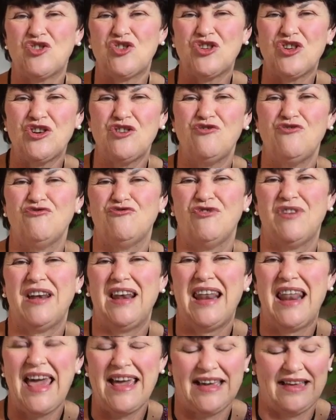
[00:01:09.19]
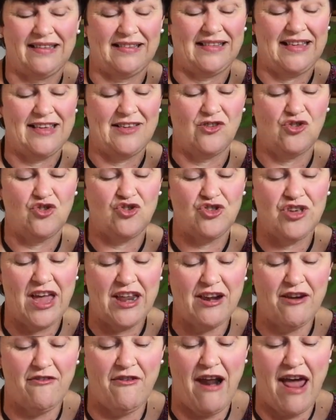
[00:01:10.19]
children, legacies,
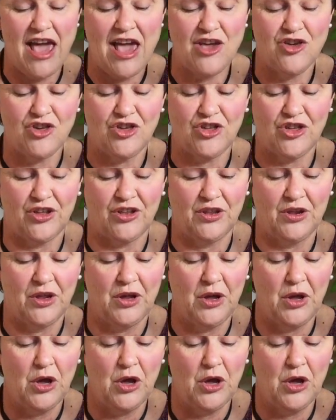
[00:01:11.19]
generation.